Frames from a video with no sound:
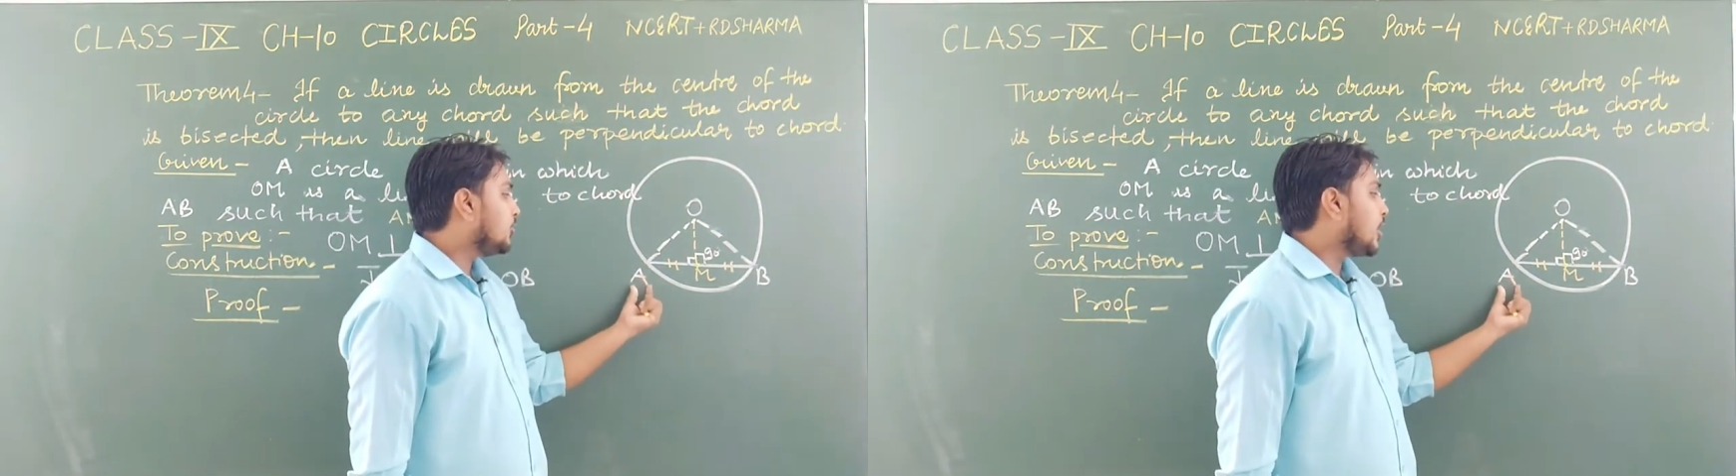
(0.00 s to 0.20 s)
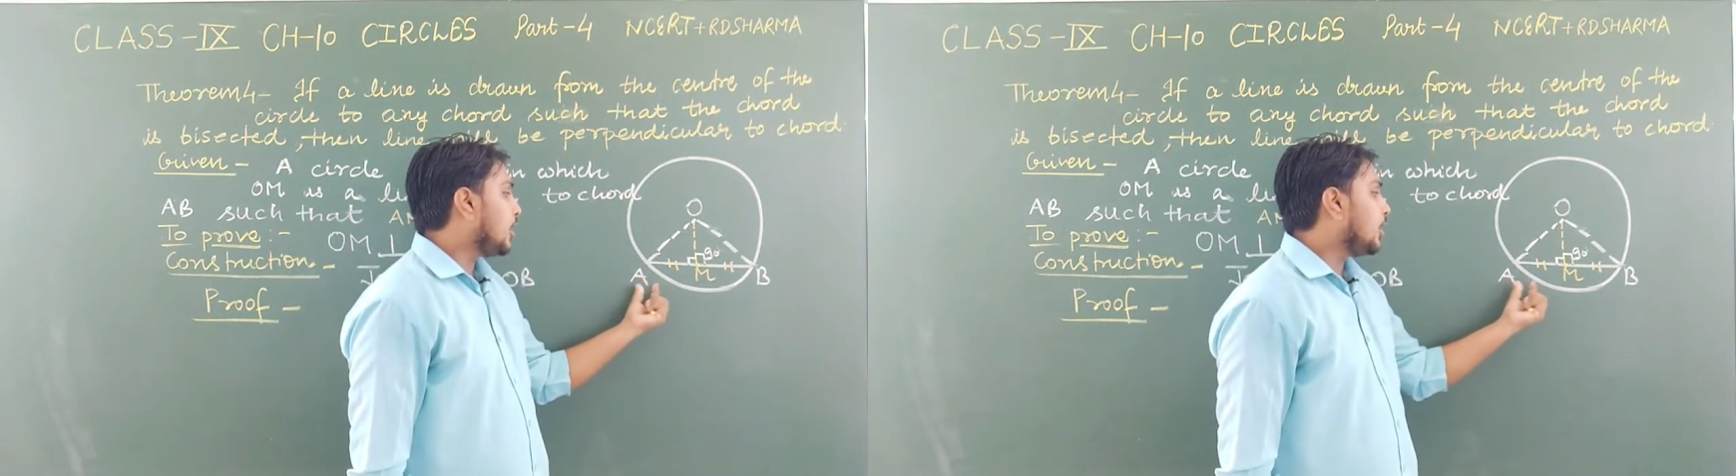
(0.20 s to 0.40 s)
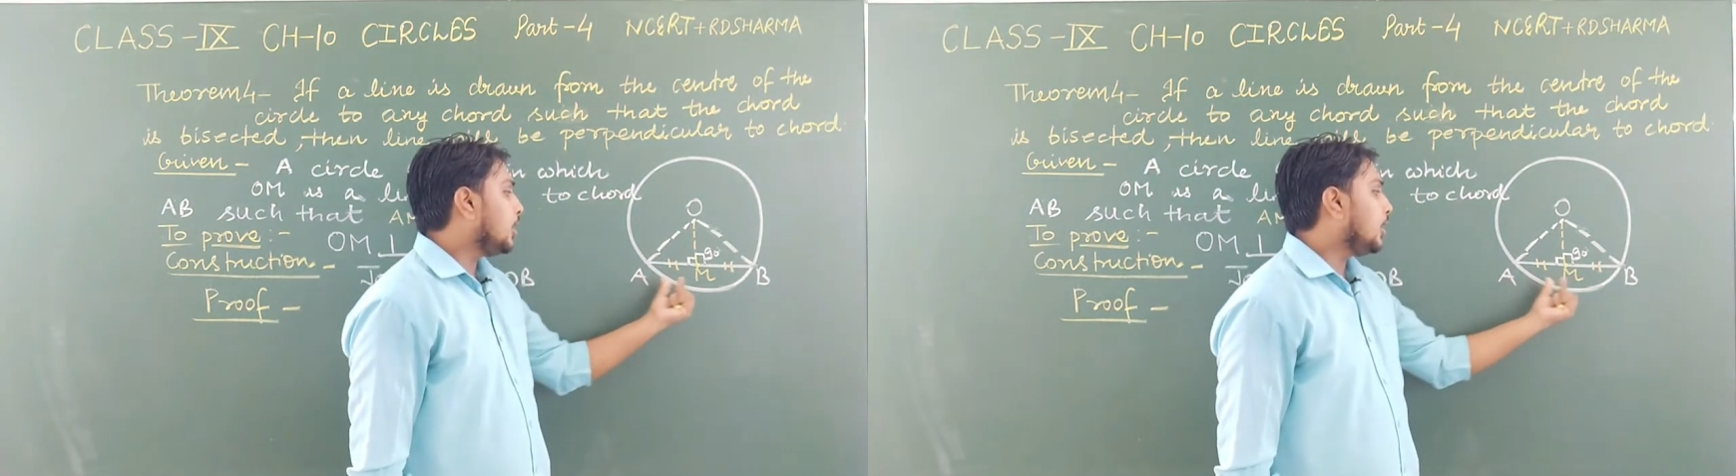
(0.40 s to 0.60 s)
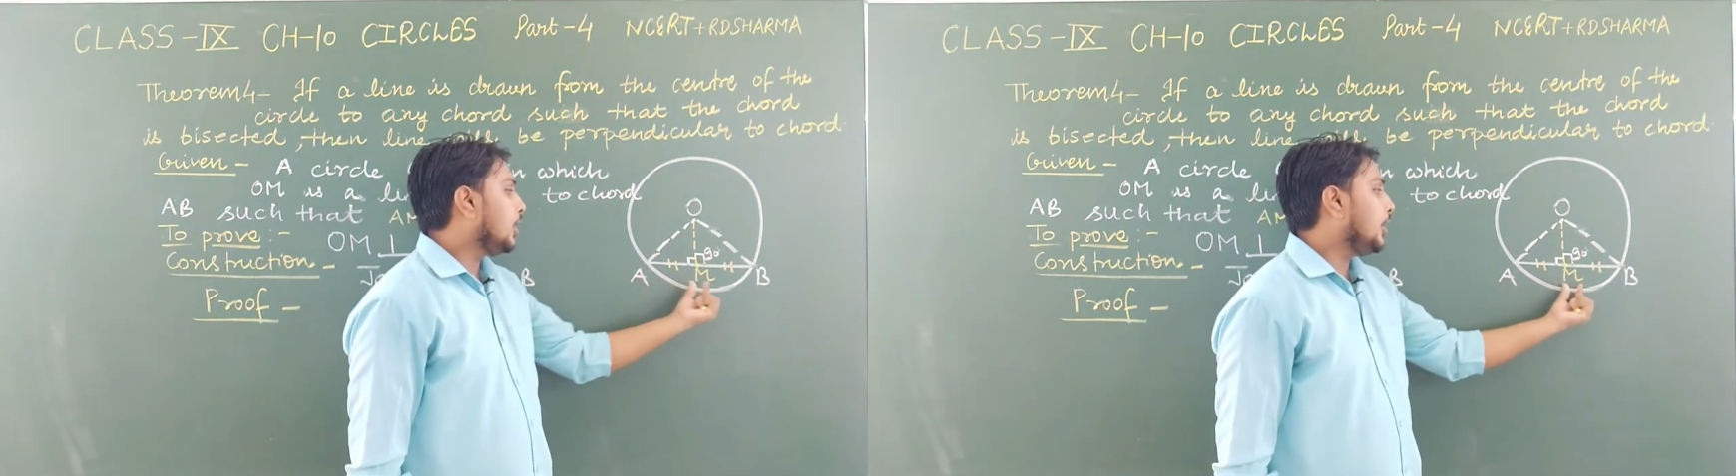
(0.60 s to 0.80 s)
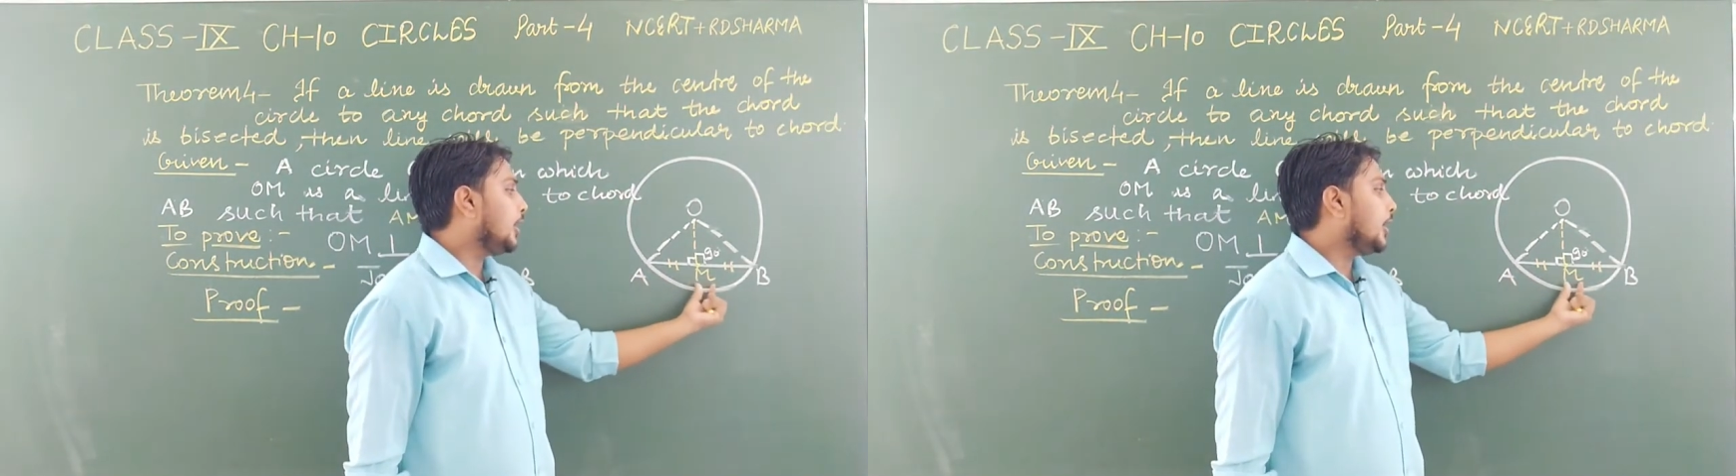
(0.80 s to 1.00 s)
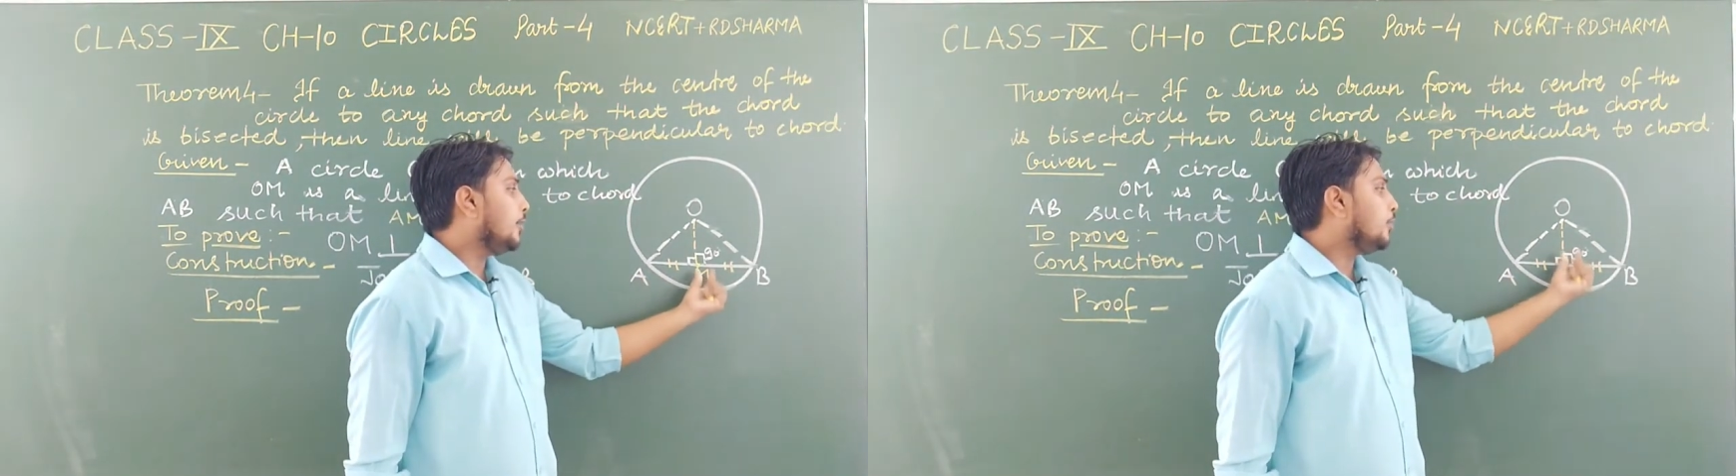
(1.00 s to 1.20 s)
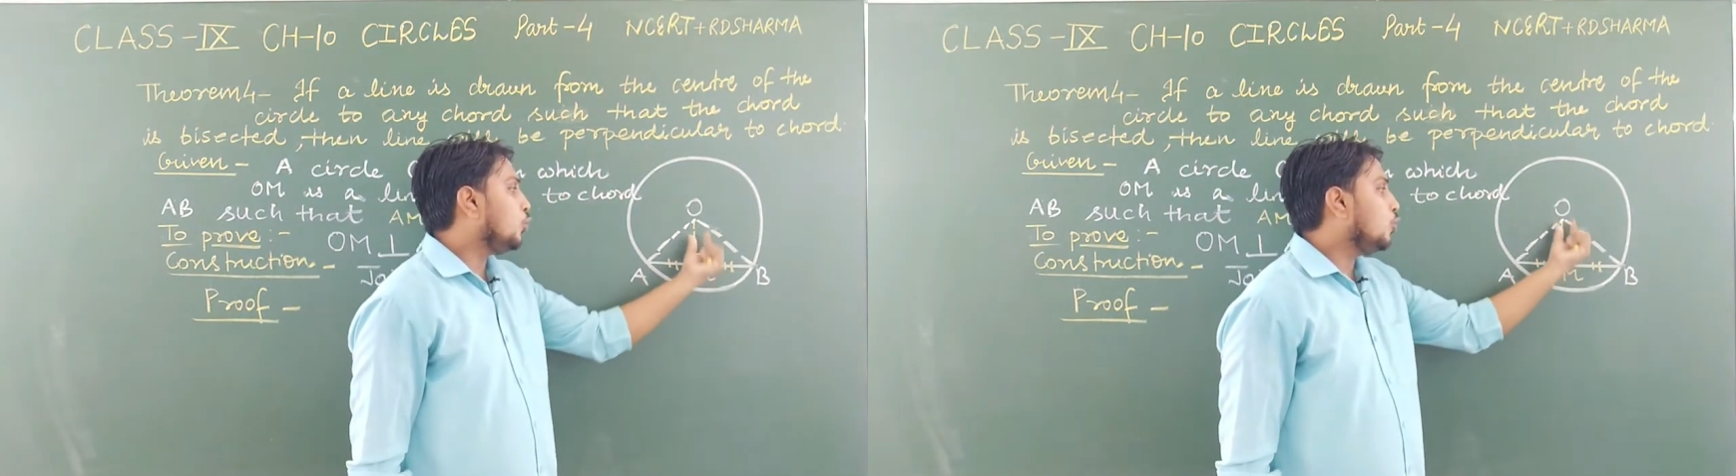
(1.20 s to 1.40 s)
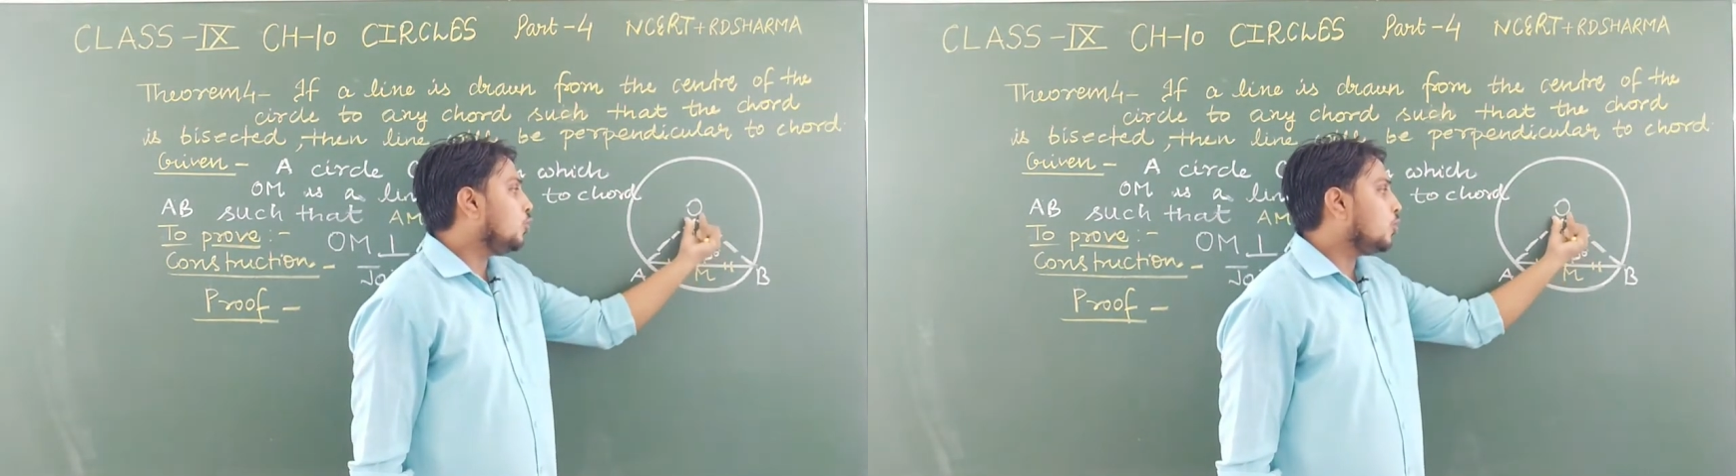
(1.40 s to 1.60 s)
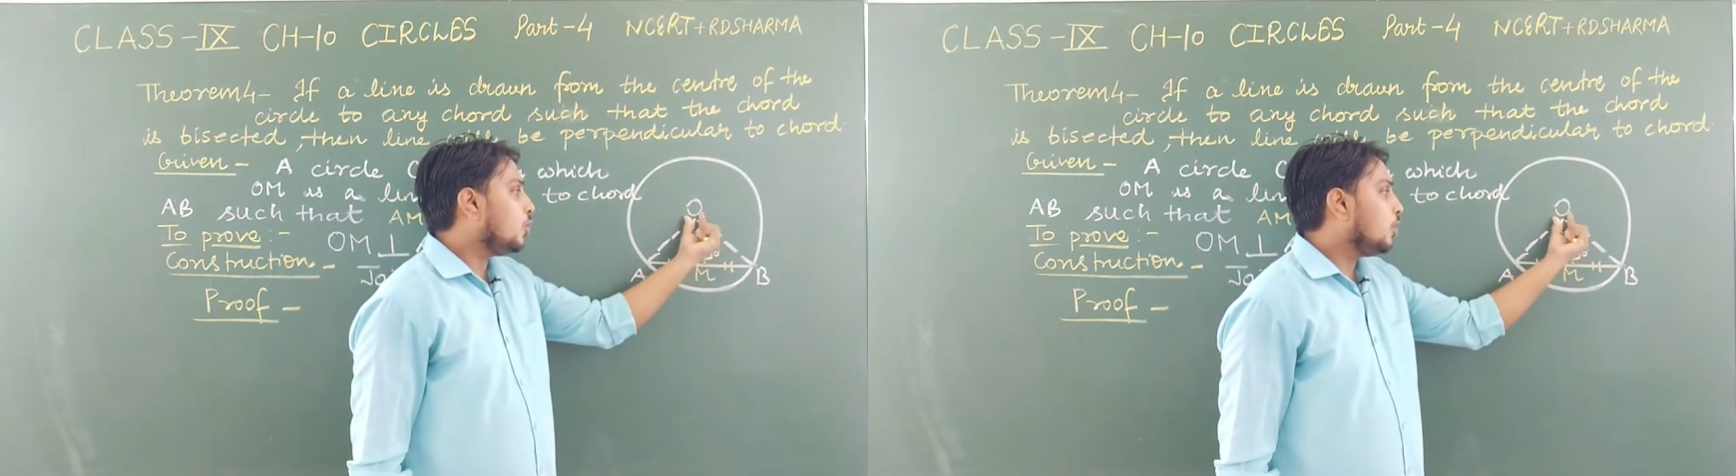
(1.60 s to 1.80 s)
triangle AMO